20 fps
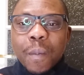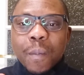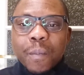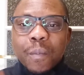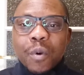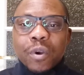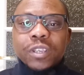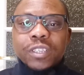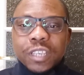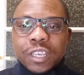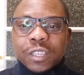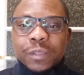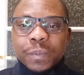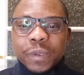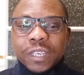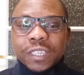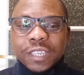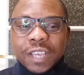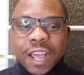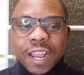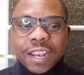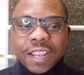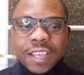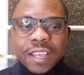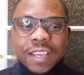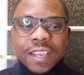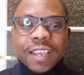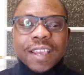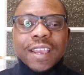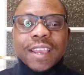most
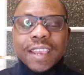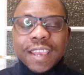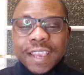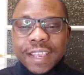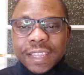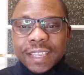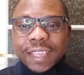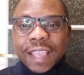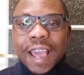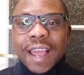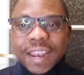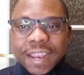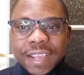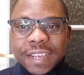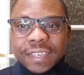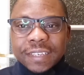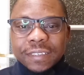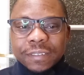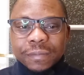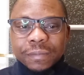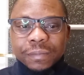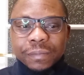especially in Tallinn.